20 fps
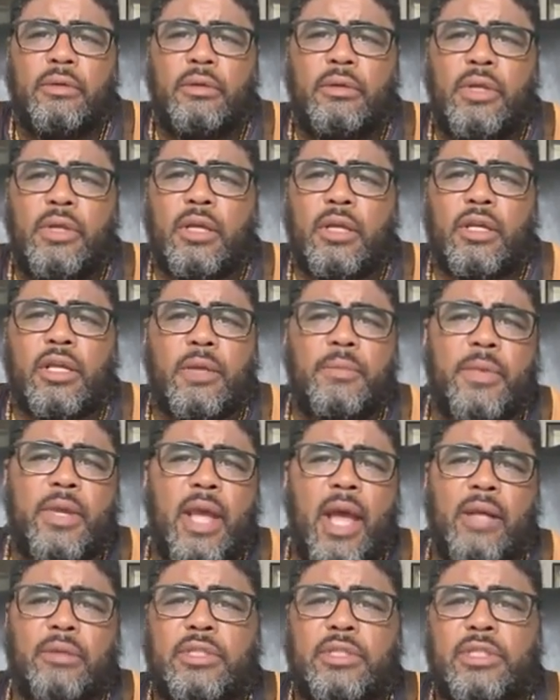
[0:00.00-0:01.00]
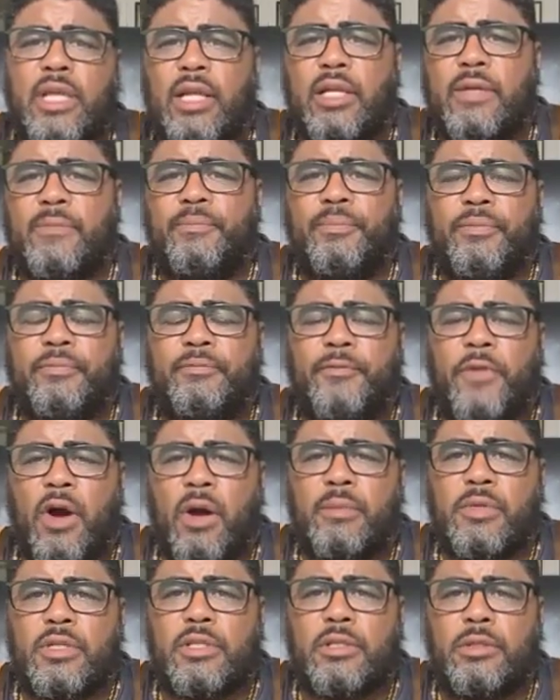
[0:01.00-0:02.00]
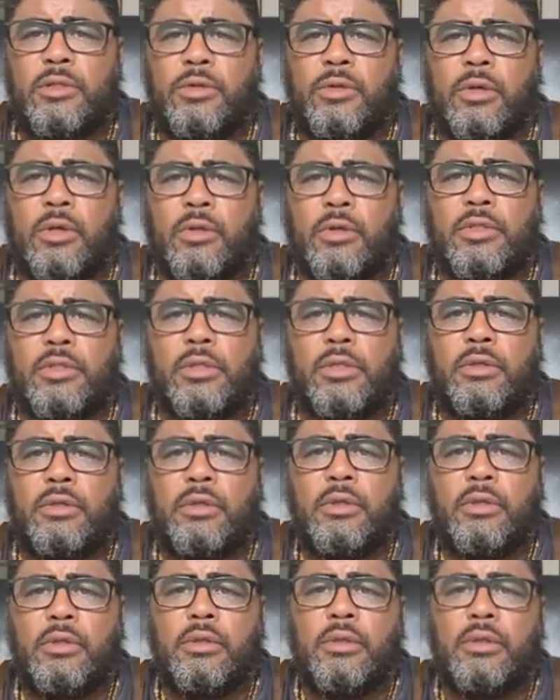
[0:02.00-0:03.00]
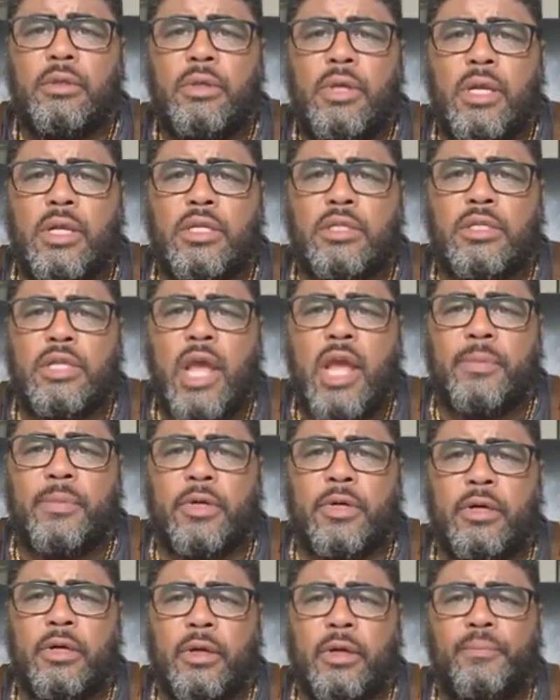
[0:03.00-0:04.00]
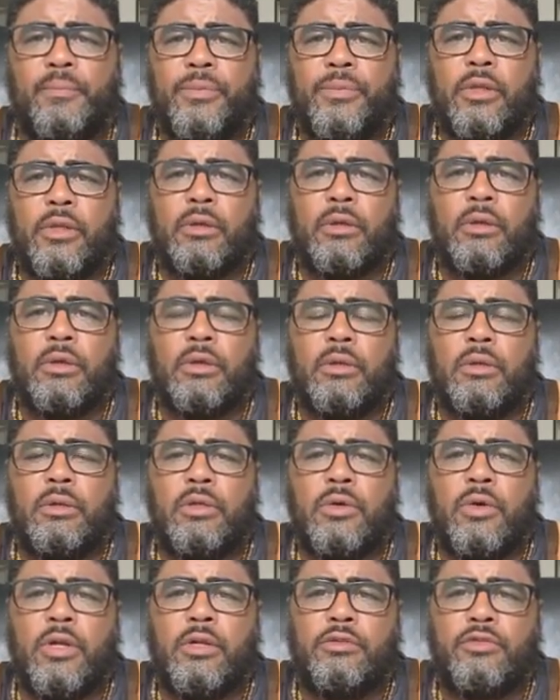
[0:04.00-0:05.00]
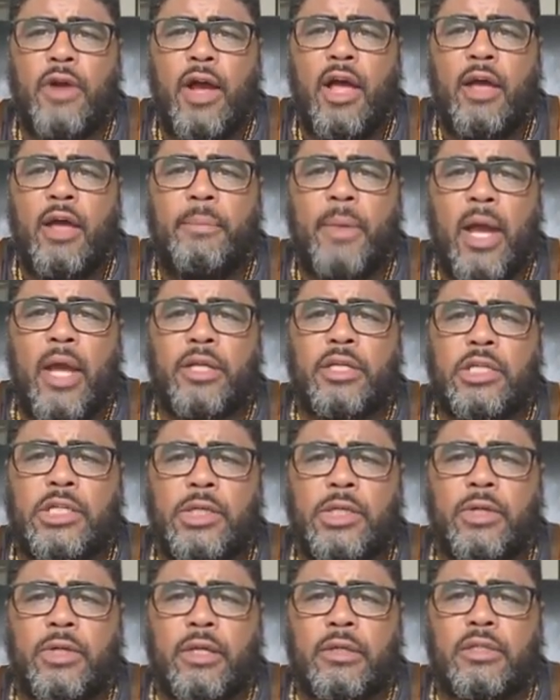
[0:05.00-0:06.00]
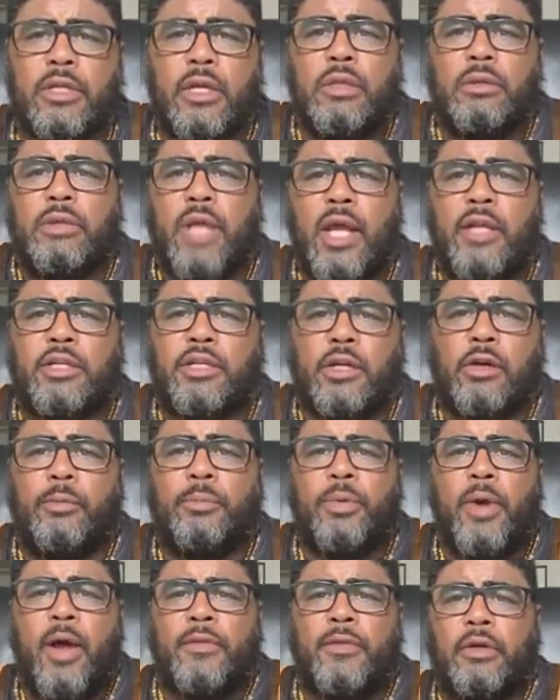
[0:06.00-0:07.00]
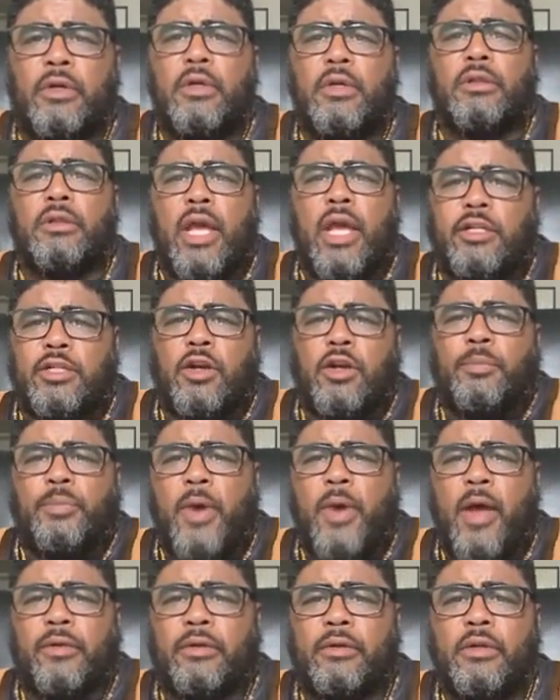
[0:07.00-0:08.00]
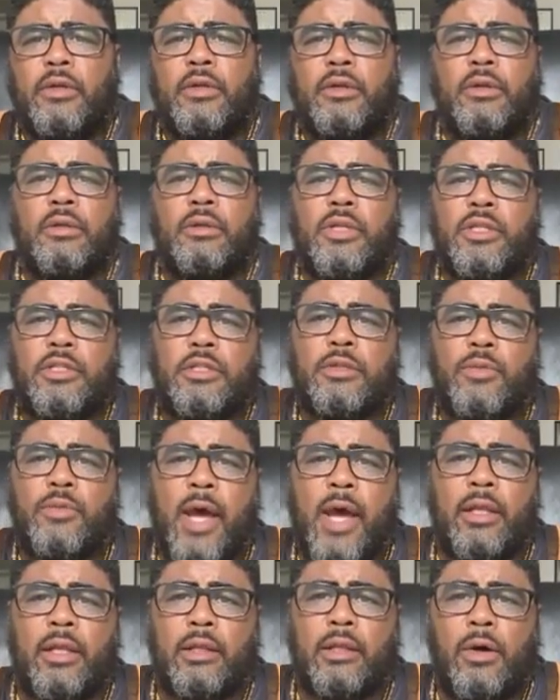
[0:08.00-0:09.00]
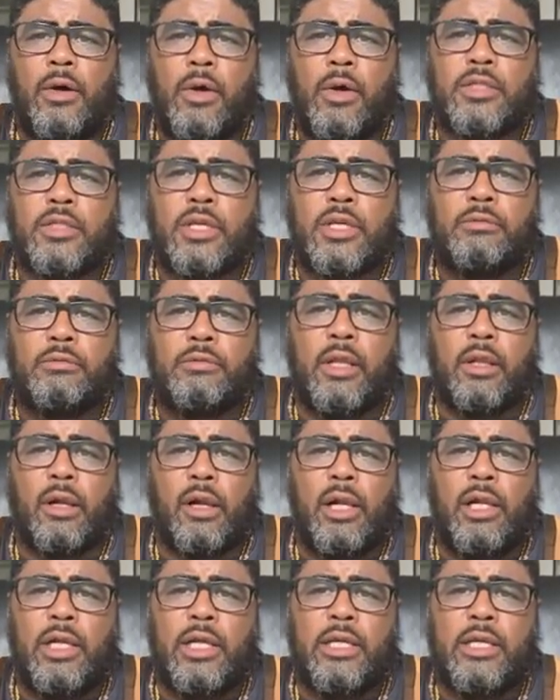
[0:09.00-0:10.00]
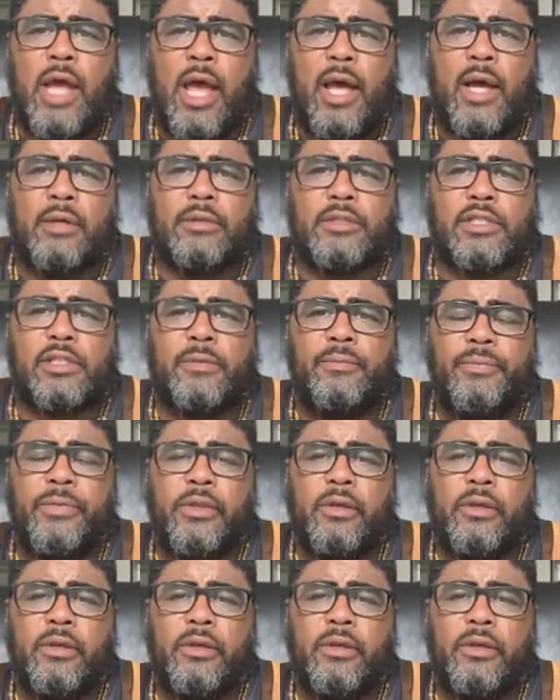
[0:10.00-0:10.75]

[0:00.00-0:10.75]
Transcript: Nigga can be out selling pharmaceuticals in his neighborhood, doing drive-by shootings. That's your brother. That's your brother. This is why the Lord is getting ready to clean house.